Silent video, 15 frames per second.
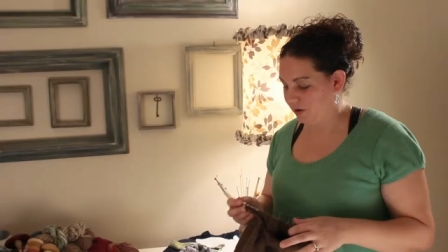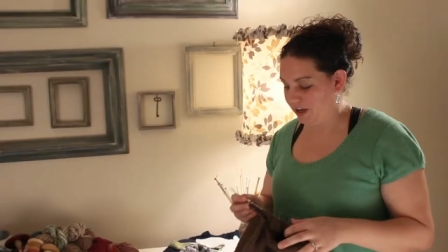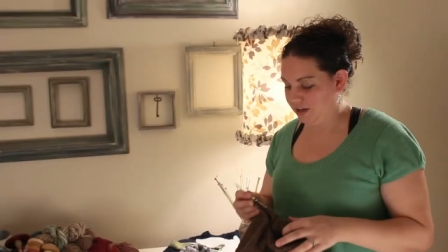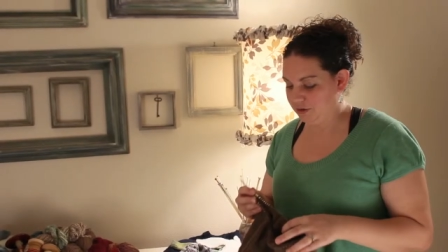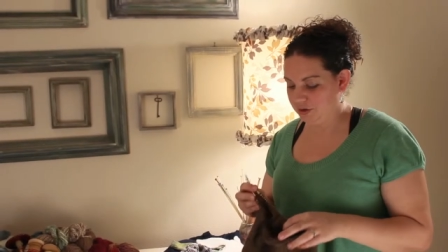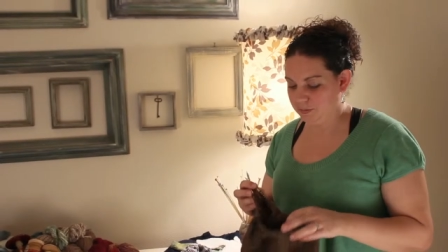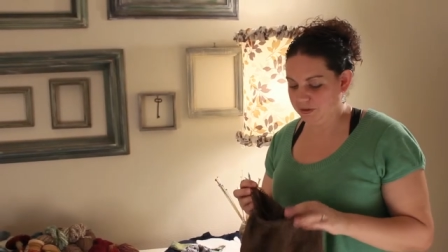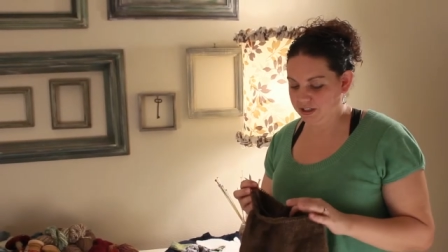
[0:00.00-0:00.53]
I
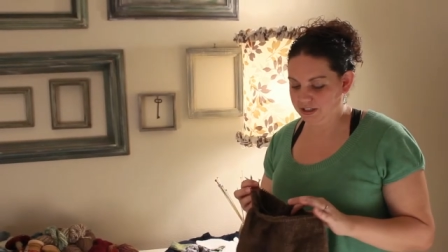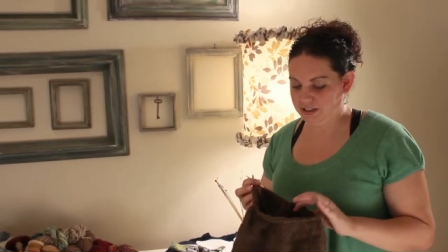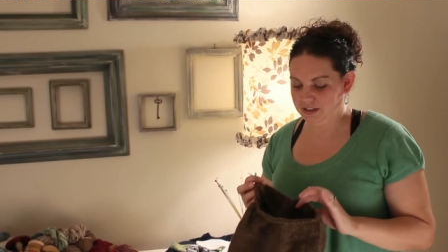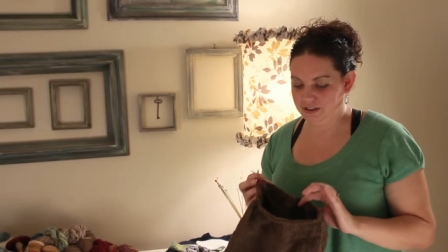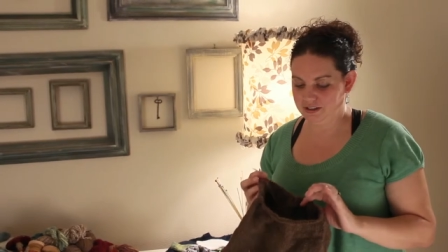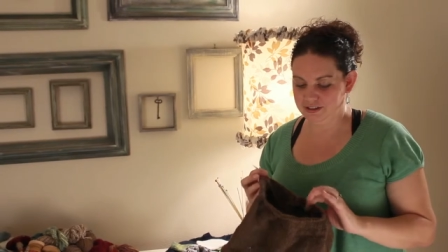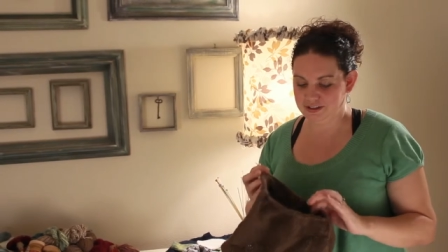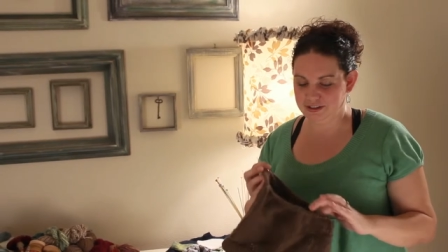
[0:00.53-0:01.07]
normally
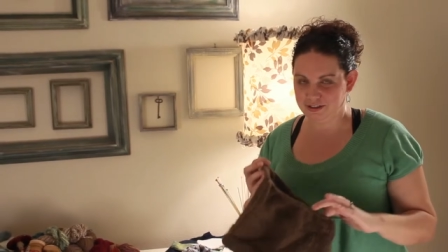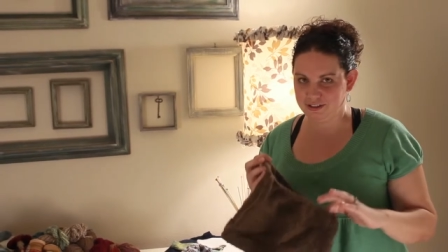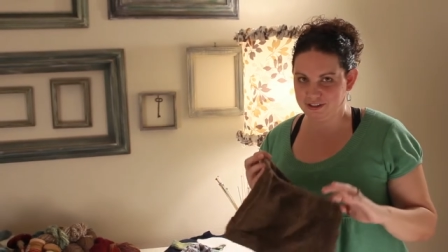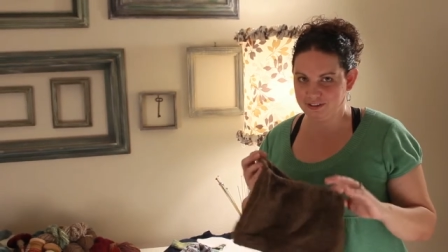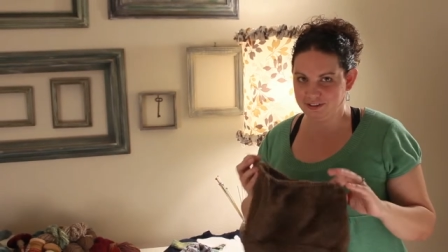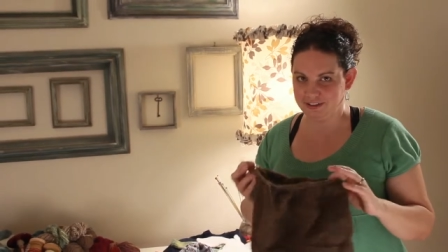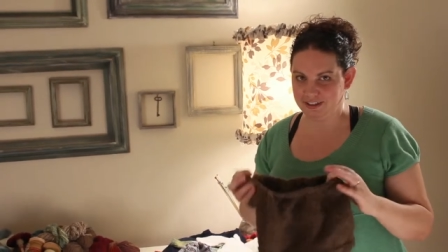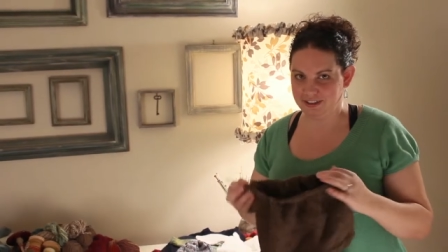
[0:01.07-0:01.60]
knit on
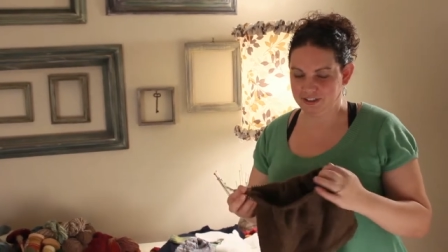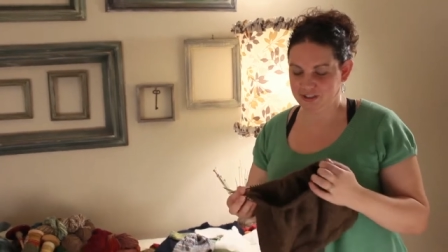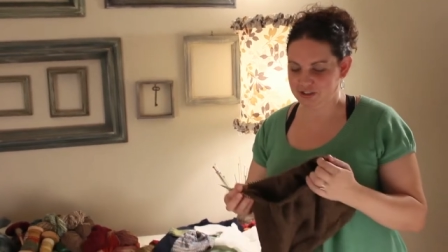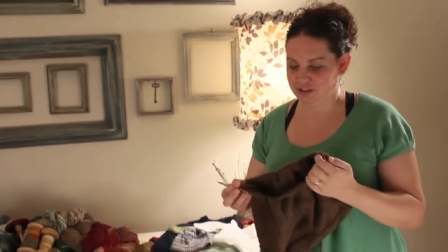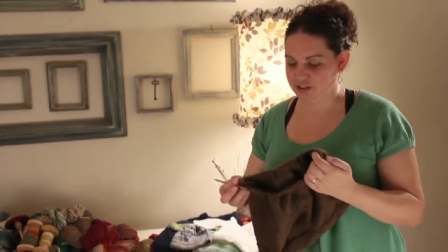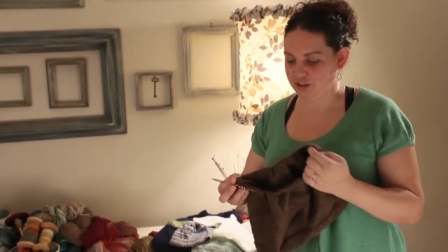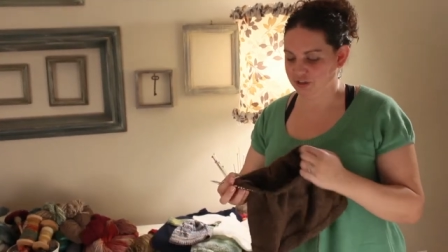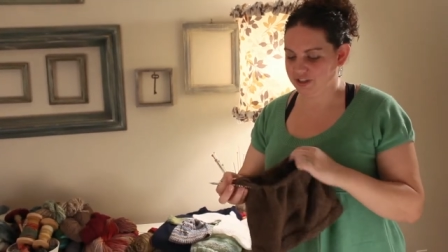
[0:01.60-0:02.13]
circular
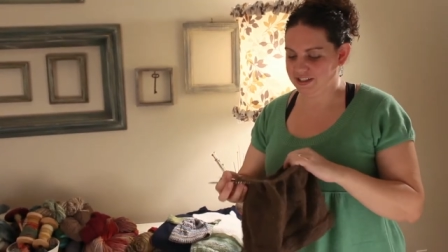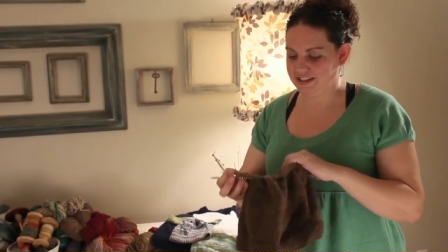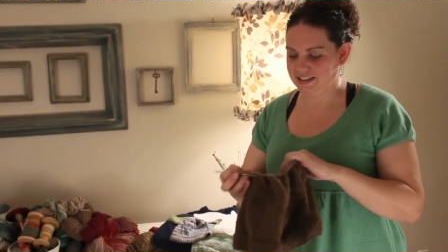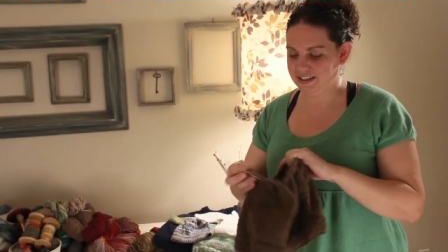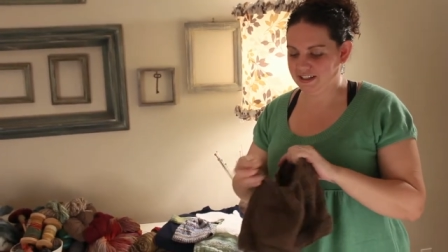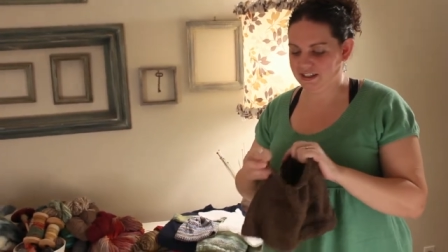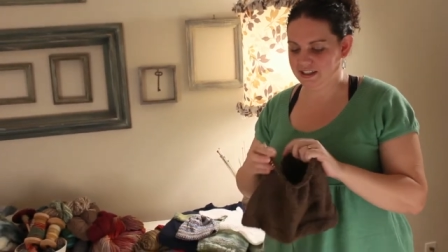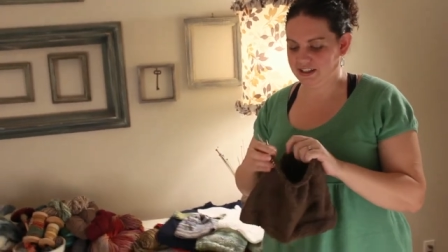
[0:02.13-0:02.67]
needles. You can see
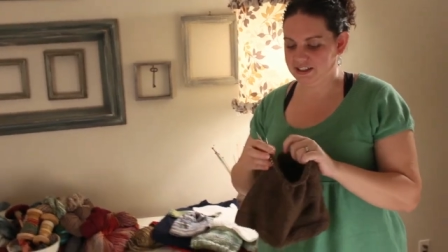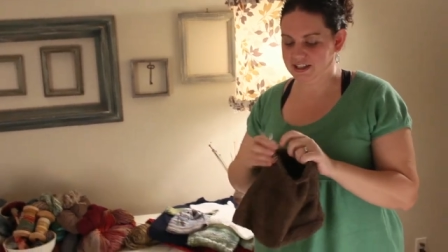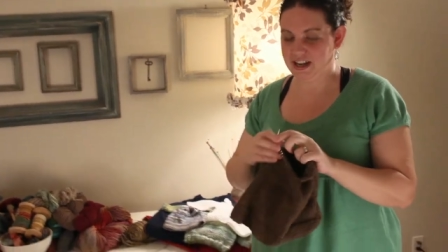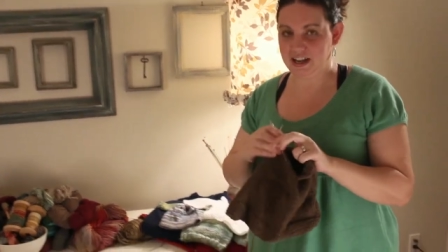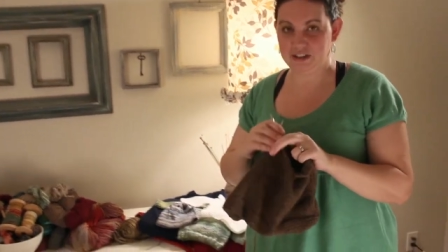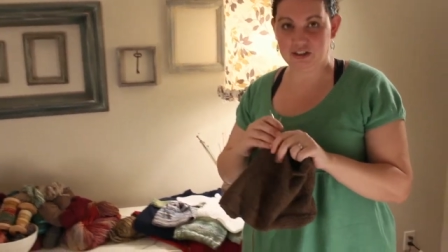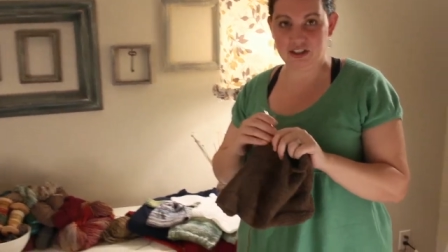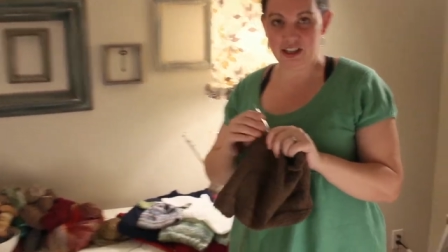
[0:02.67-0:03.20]
that they're
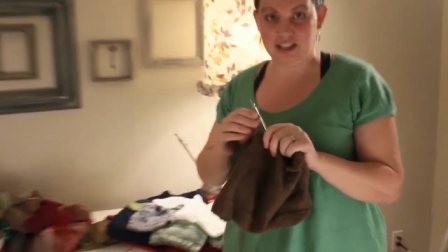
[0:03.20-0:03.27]
attached